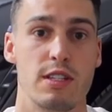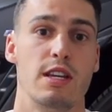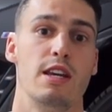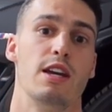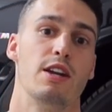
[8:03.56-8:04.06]

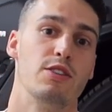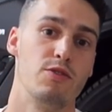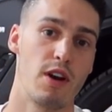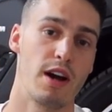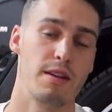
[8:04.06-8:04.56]
see, it
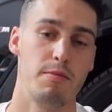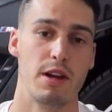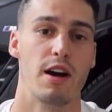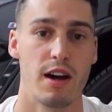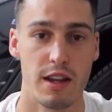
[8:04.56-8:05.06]
is right
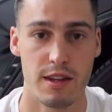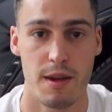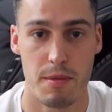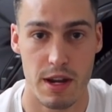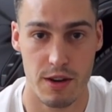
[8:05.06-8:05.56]
behind
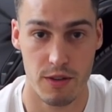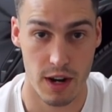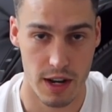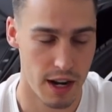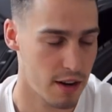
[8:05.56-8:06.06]
me
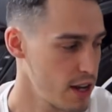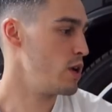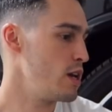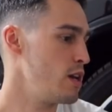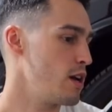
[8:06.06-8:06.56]
right now.
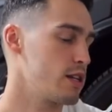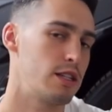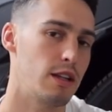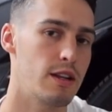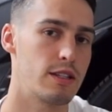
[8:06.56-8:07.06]
We are
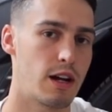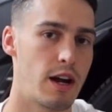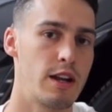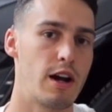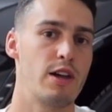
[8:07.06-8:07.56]
still
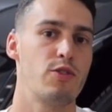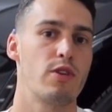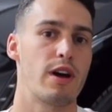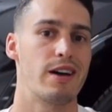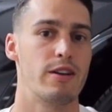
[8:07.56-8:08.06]
undecided. I
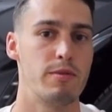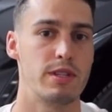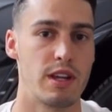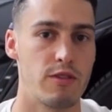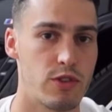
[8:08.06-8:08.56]
thought
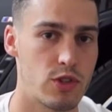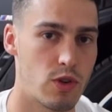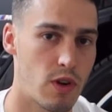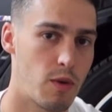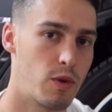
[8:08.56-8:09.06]
100% for
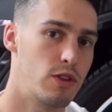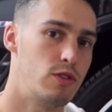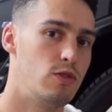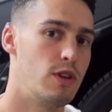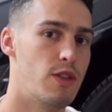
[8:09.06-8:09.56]
sure I
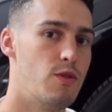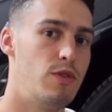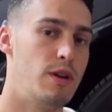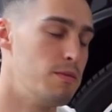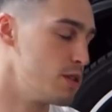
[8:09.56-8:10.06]
wanted to get the
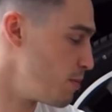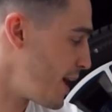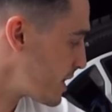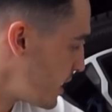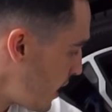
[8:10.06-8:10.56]
rims blacked